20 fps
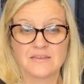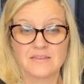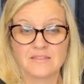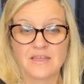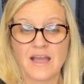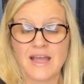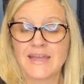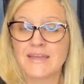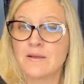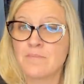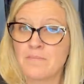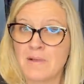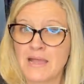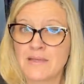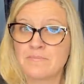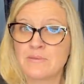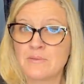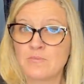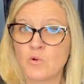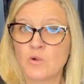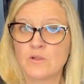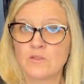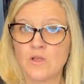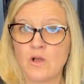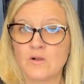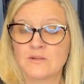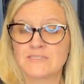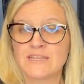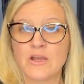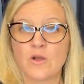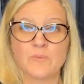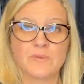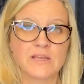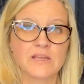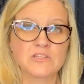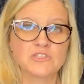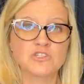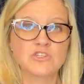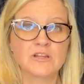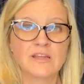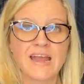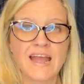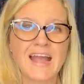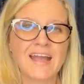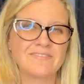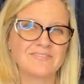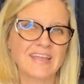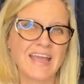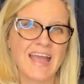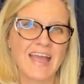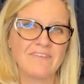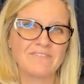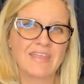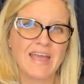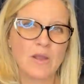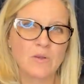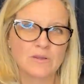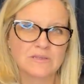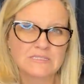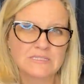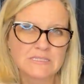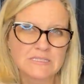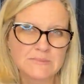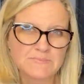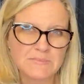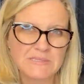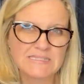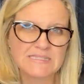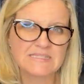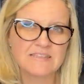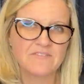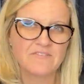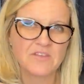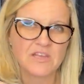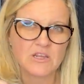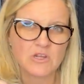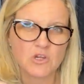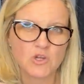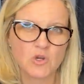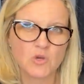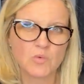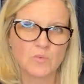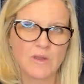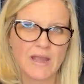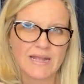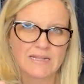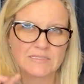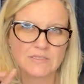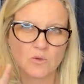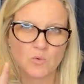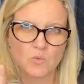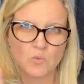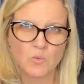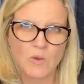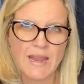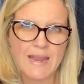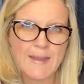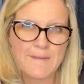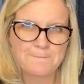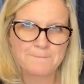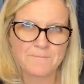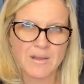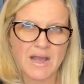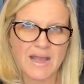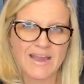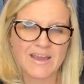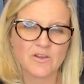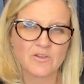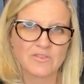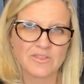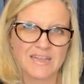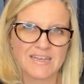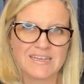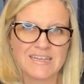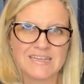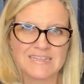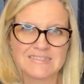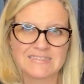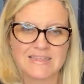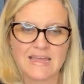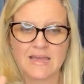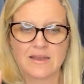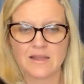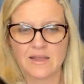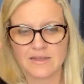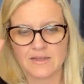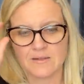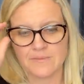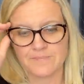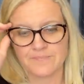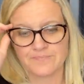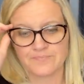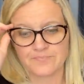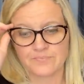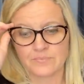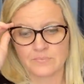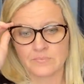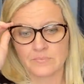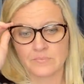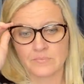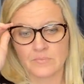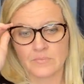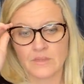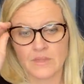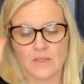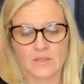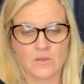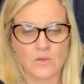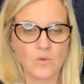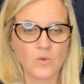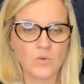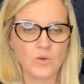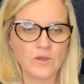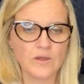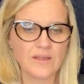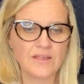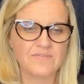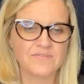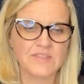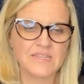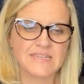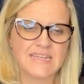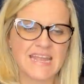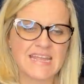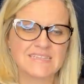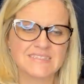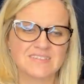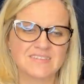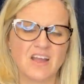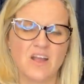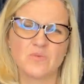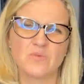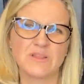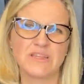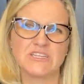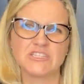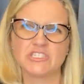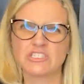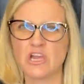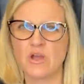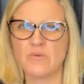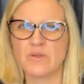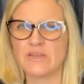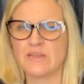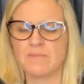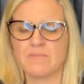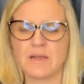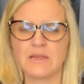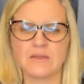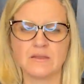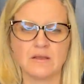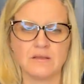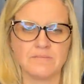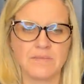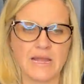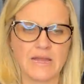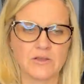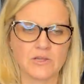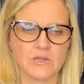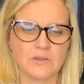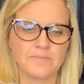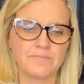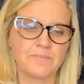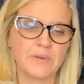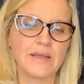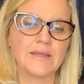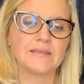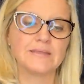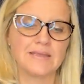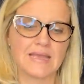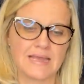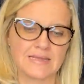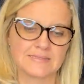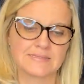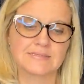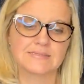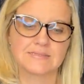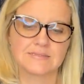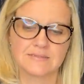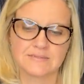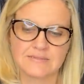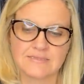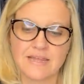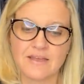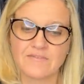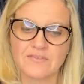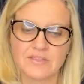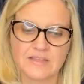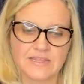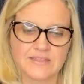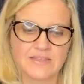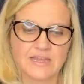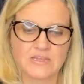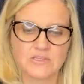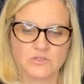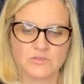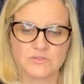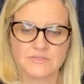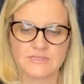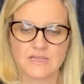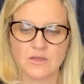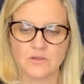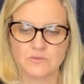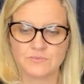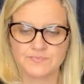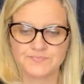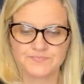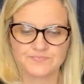The item might be more long tail because you're going to have to have that specific, correct, right buyer that needs that item. Or if the date's not really showing, it might not matter. But yes, definitely they do sell.